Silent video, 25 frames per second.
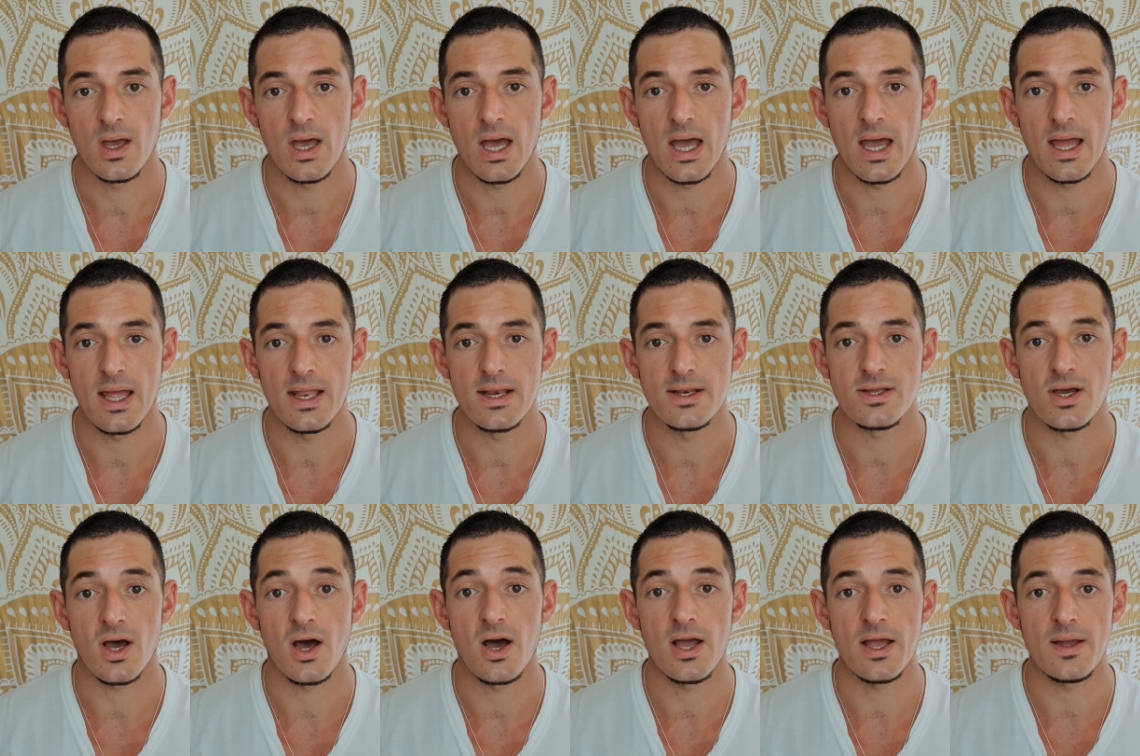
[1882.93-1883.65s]

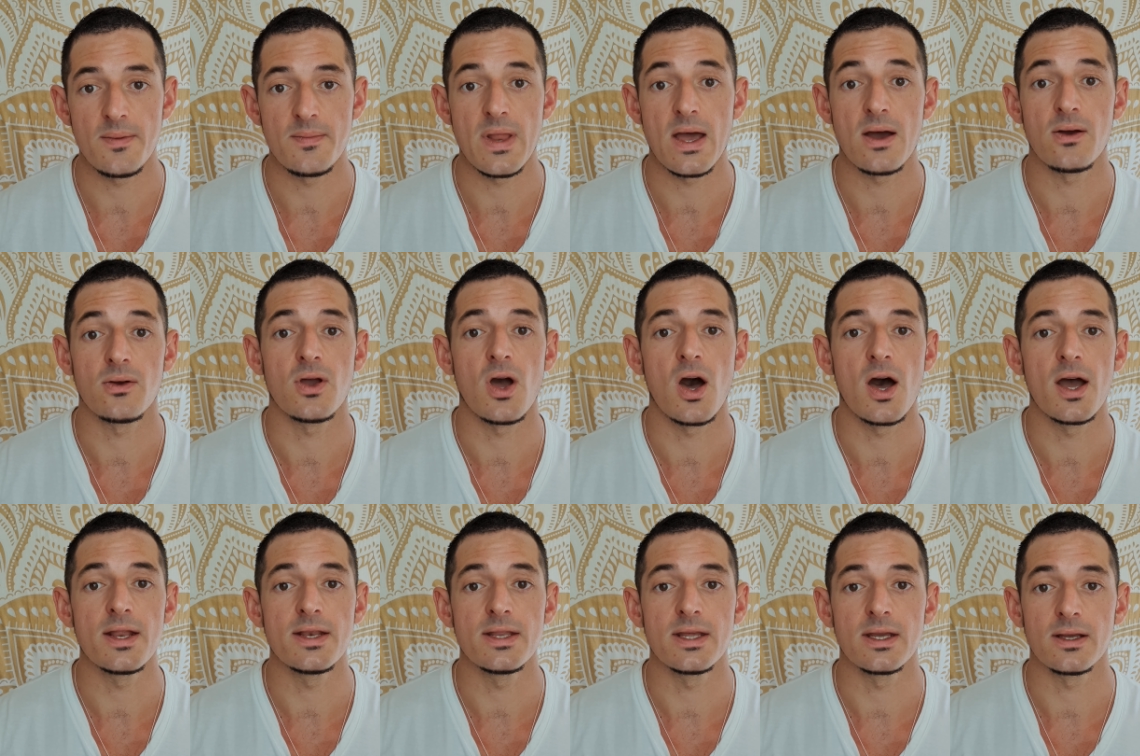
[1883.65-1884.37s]
And I am now
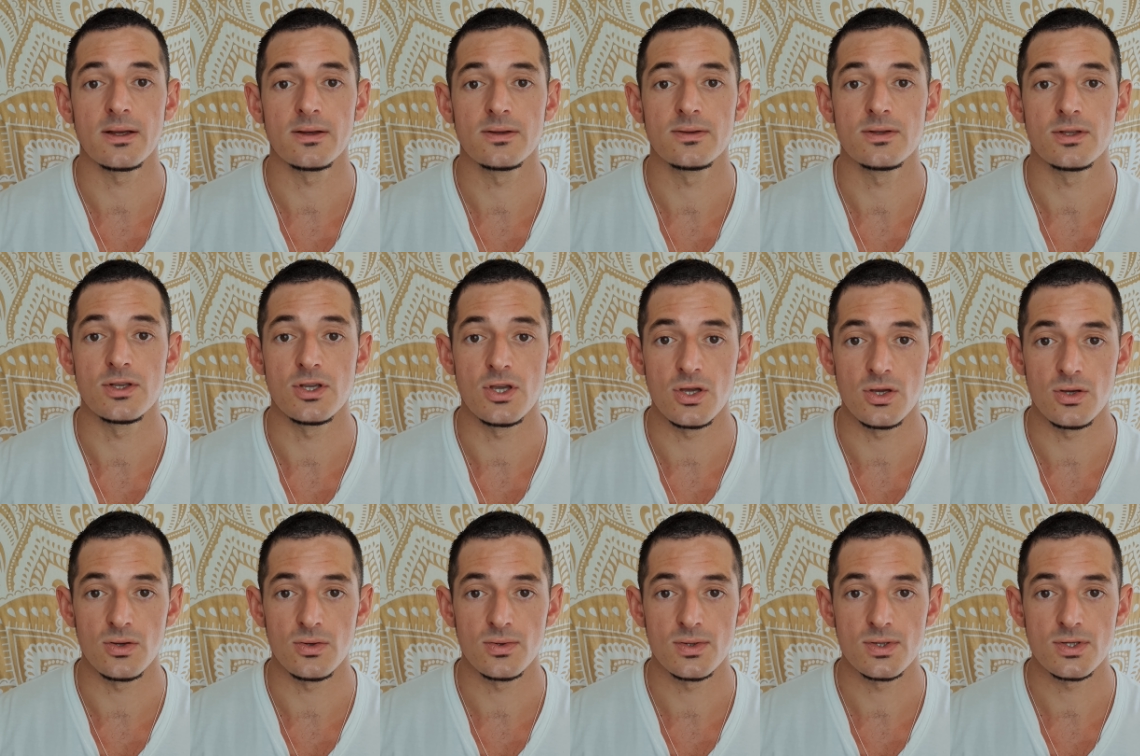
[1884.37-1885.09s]
guiding
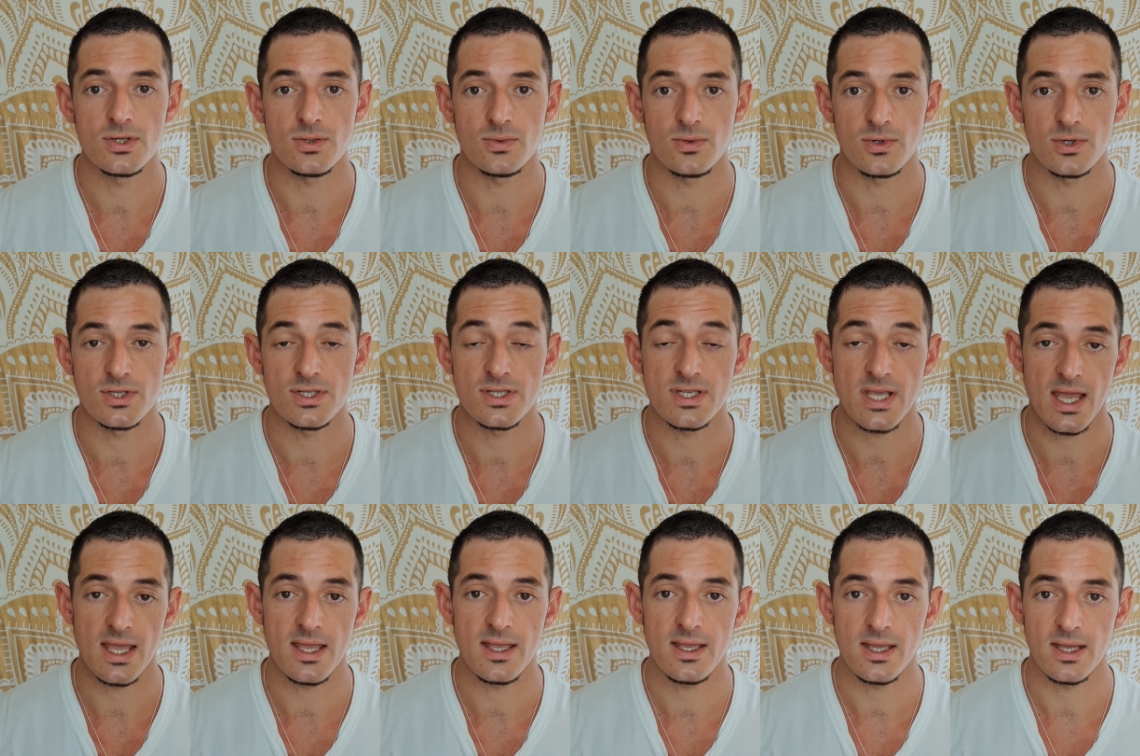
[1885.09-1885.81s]
you towards
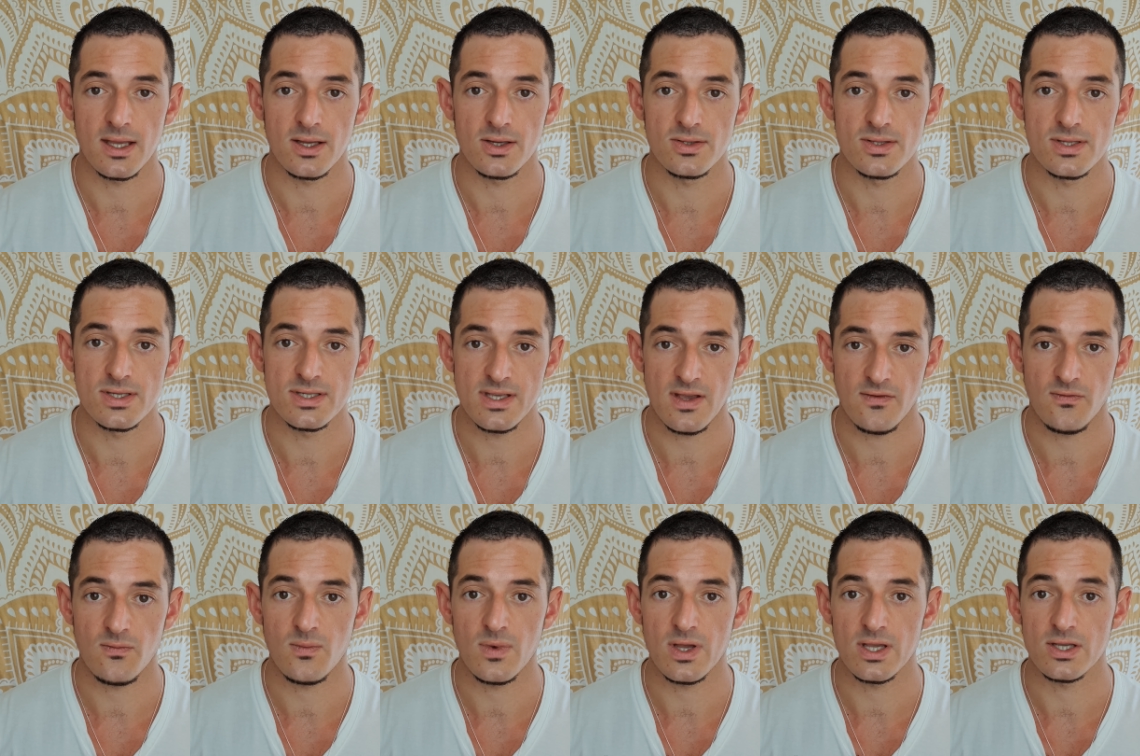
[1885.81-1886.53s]
taking the
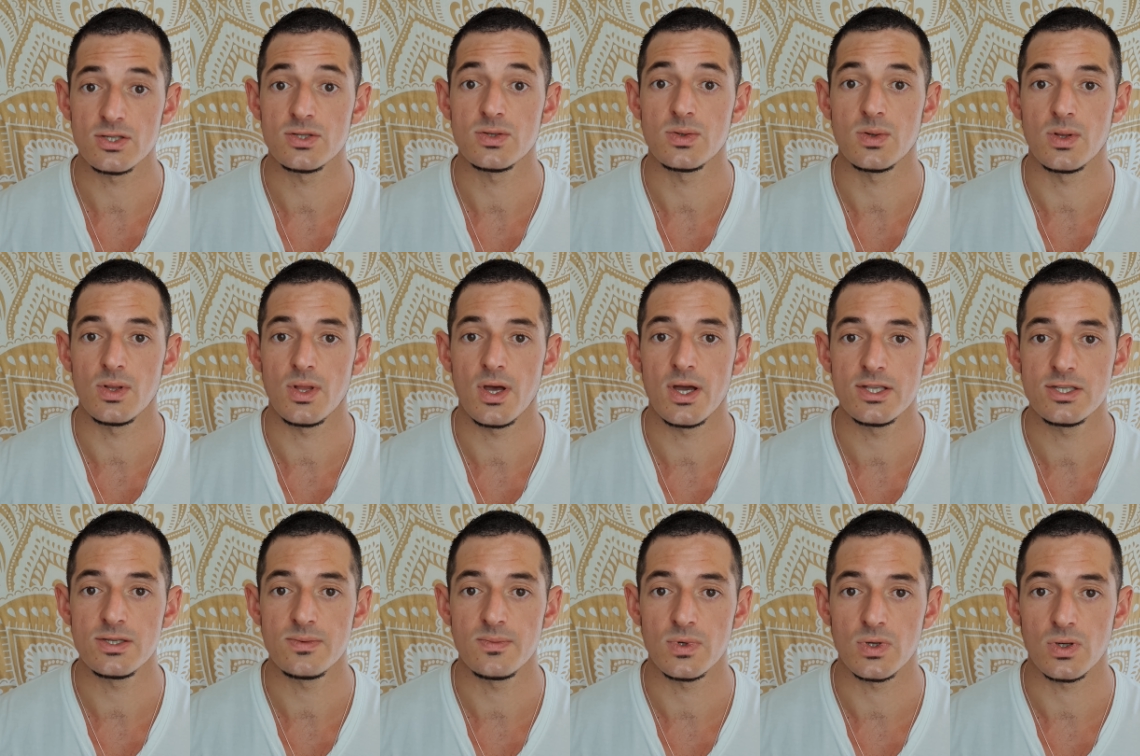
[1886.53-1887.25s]
seven weeks to
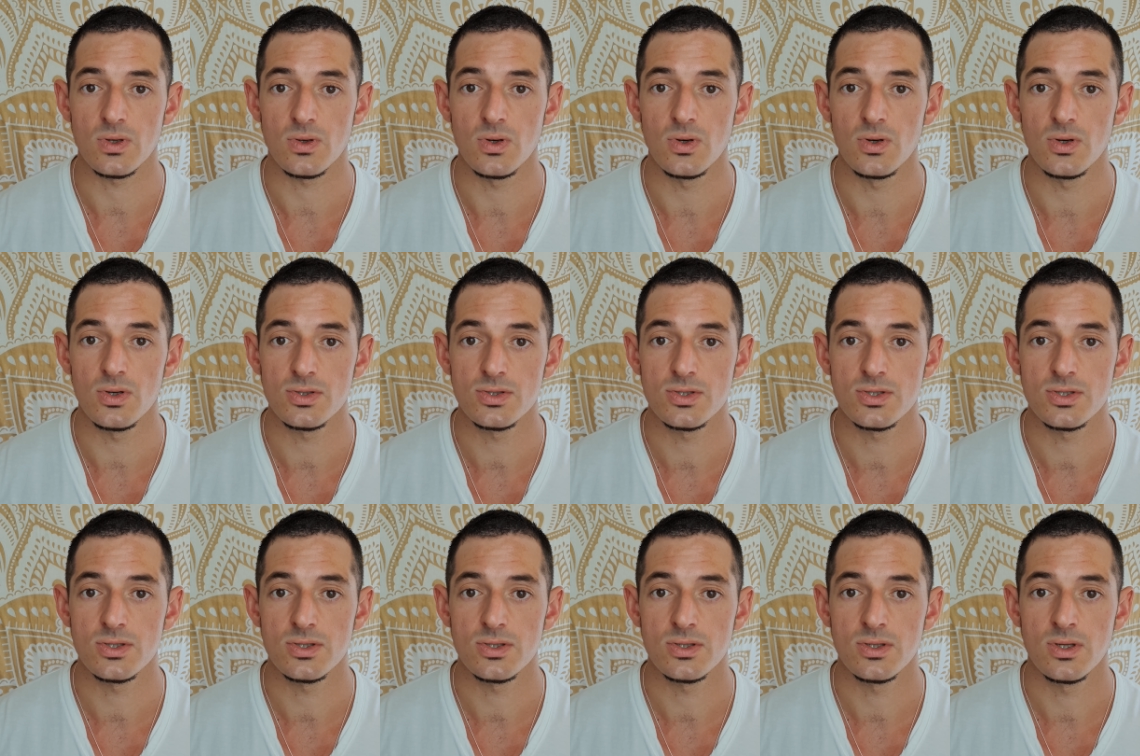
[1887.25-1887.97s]
enlightenment
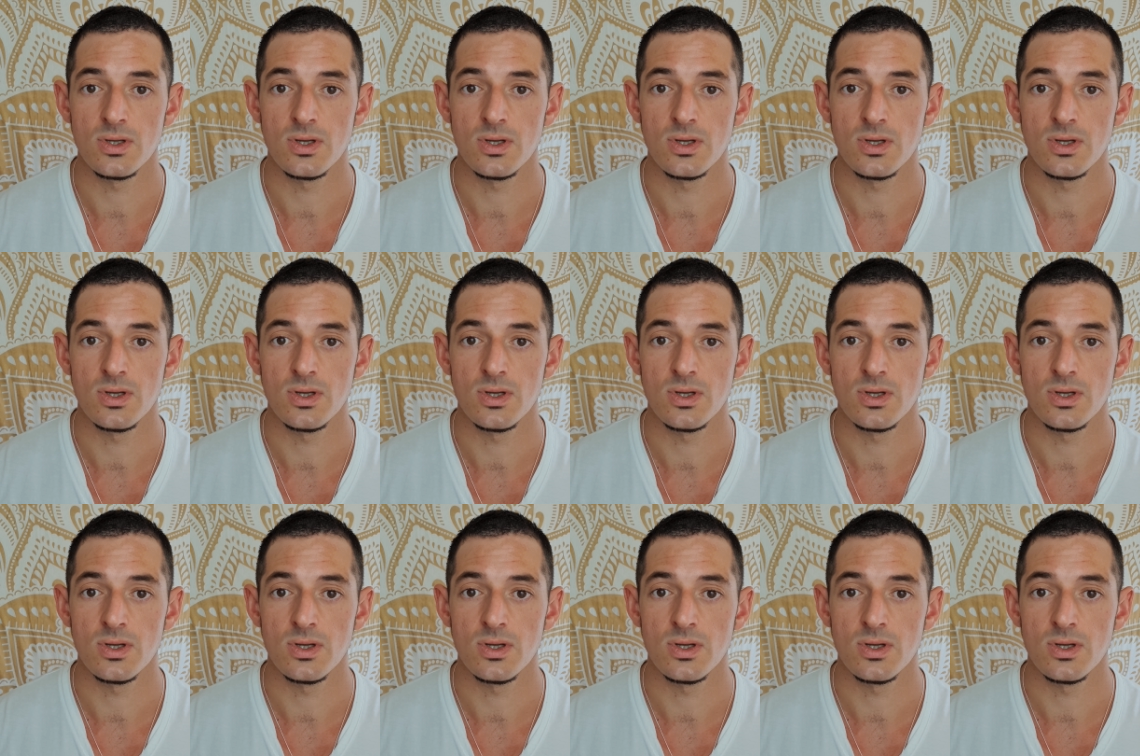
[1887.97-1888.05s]
course